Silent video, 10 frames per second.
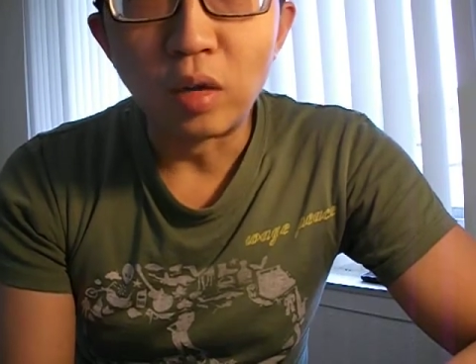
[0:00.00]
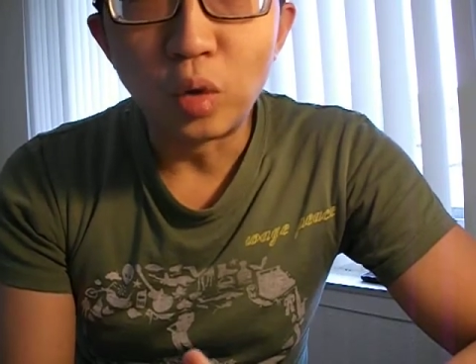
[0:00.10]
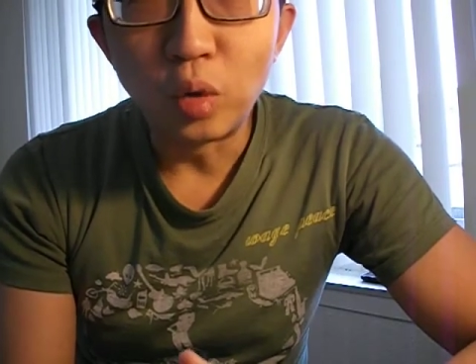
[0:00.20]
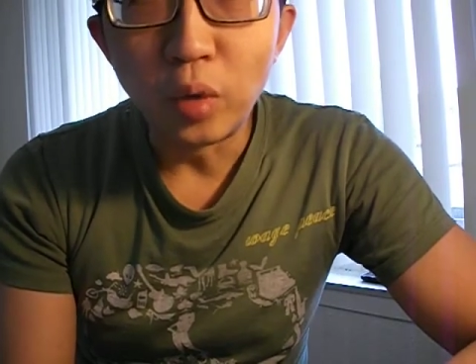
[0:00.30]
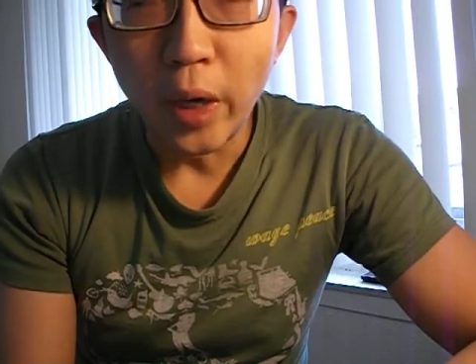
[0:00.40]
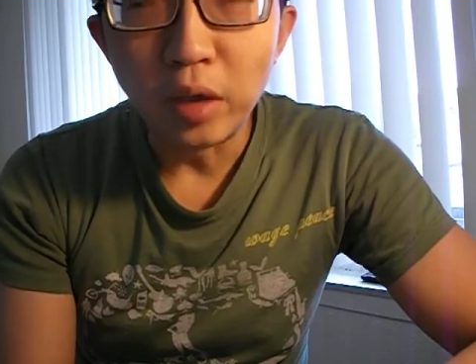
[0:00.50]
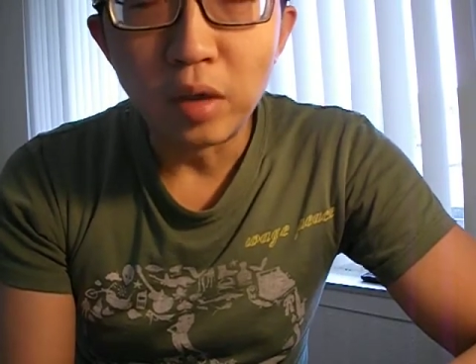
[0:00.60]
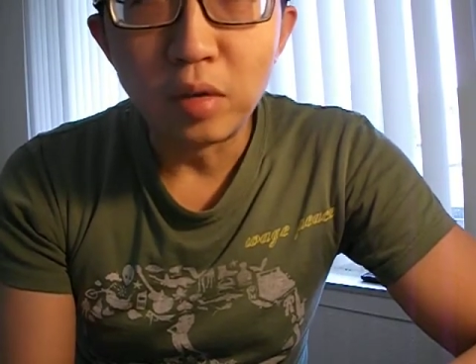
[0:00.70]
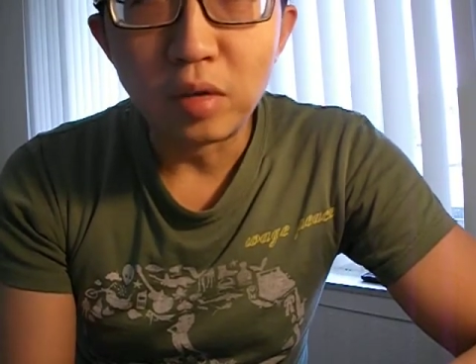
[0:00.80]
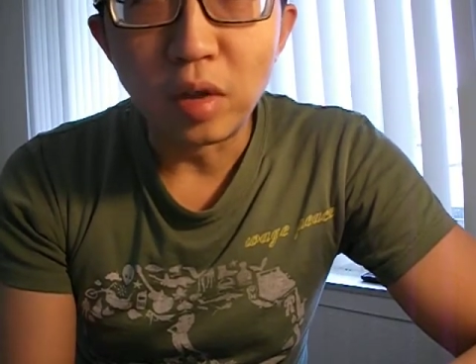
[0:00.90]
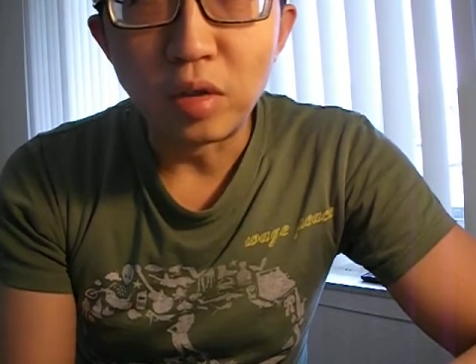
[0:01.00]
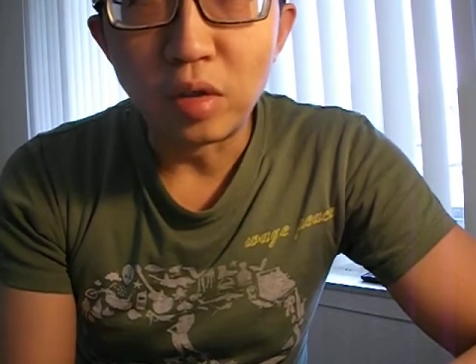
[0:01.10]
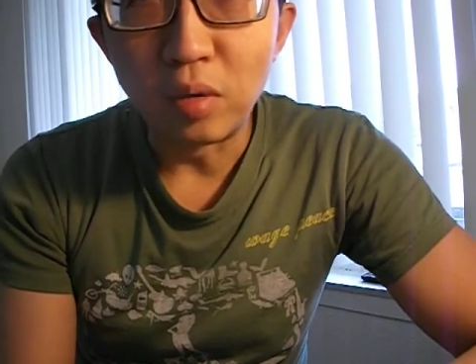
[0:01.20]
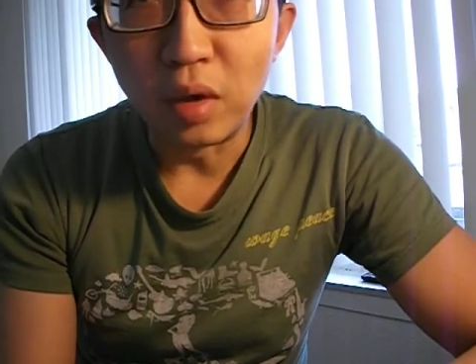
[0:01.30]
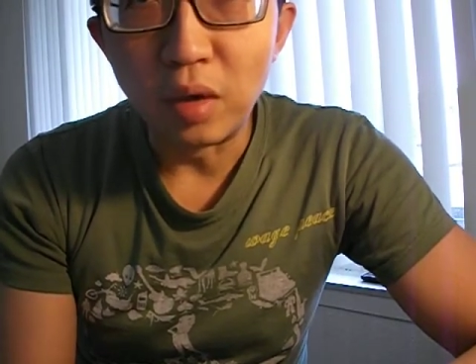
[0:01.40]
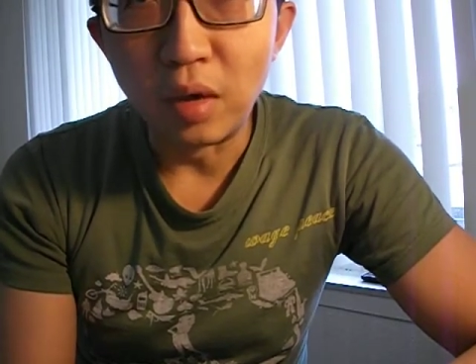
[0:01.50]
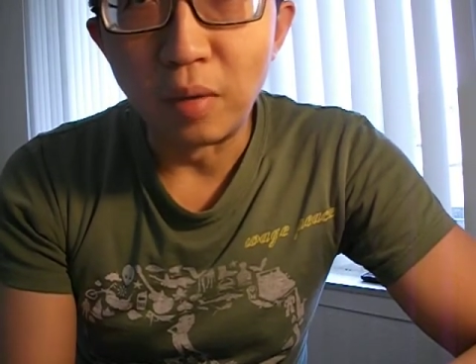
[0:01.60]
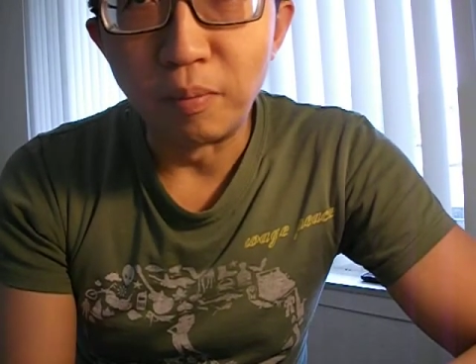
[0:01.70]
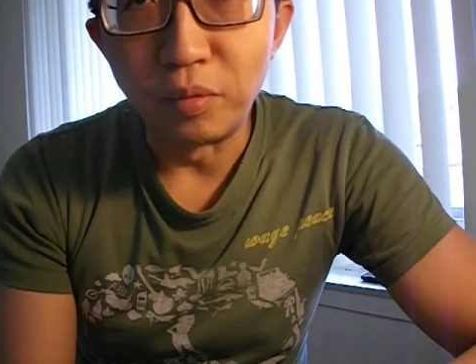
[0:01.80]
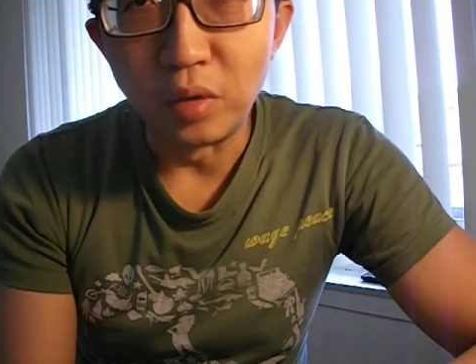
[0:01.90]
two 18th century
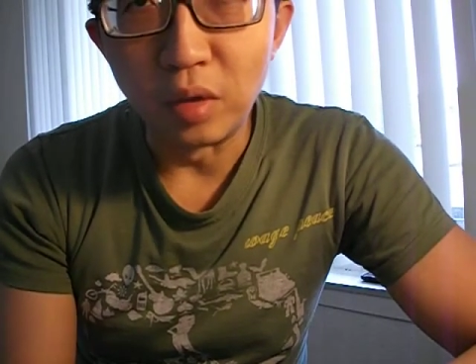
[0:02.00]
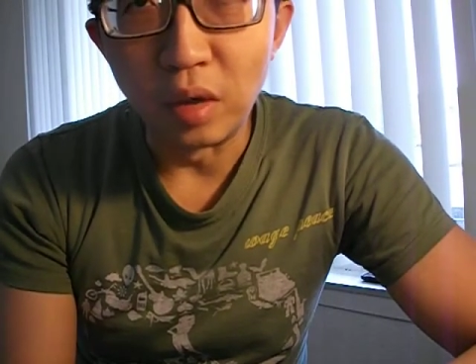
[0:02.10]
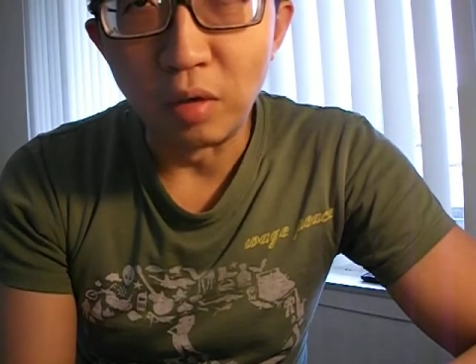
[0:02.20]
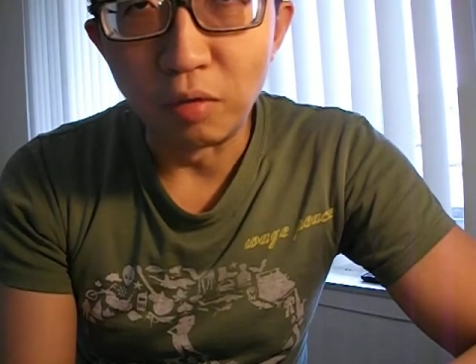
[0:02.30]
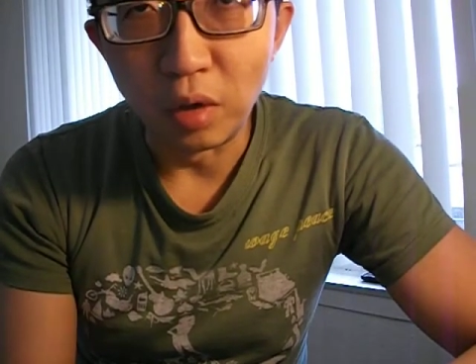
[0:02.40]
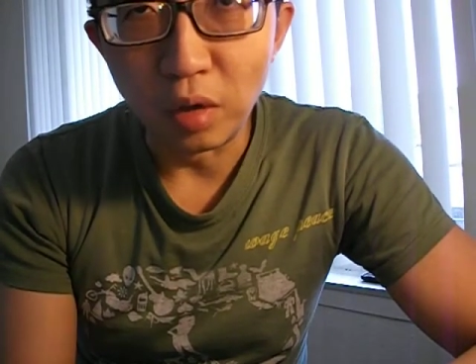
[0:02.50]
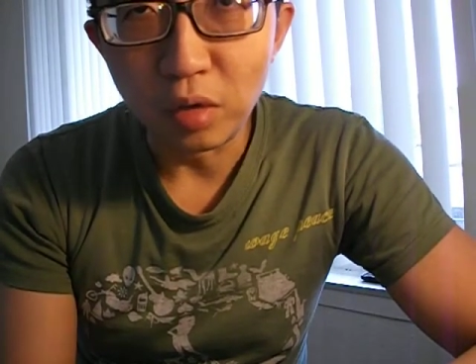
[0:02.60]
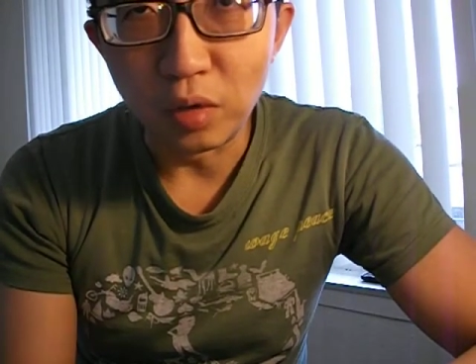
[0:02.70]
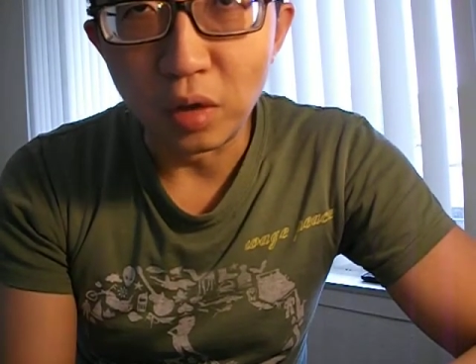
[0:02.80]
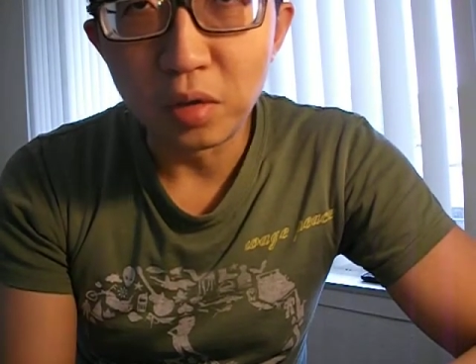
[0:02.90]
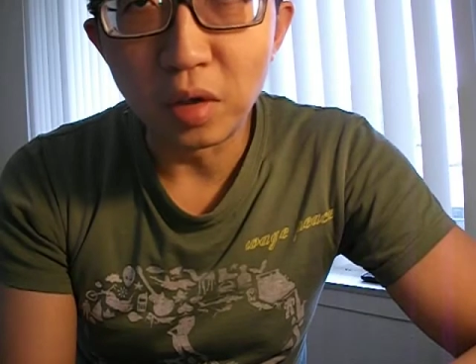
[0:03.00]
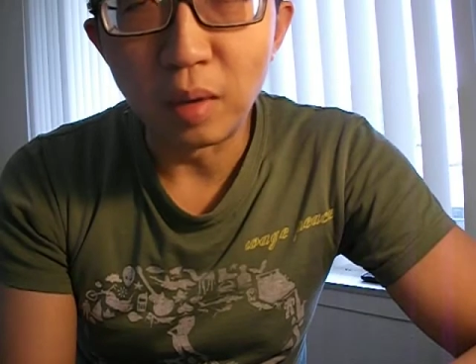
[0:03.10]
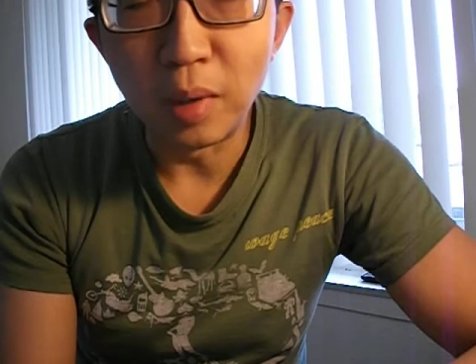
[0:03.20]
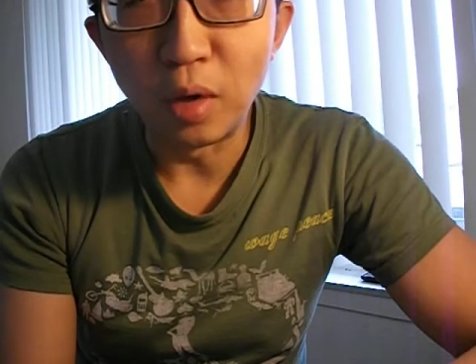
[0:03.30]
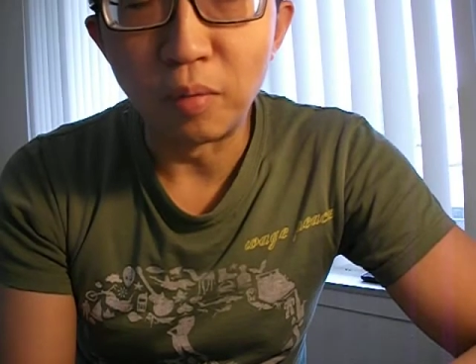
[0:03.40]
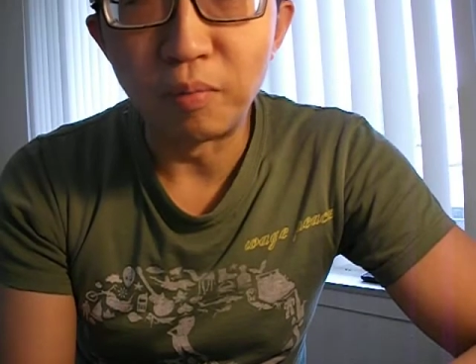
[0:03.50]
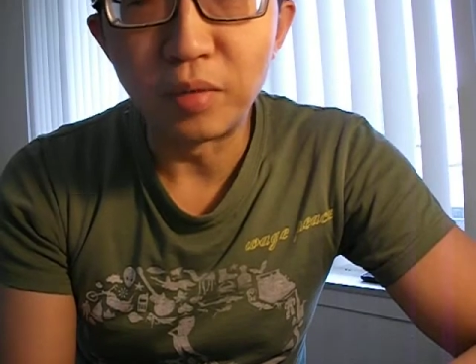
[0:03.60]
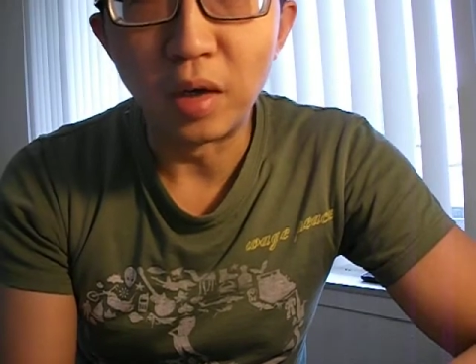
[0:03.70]
philosophers about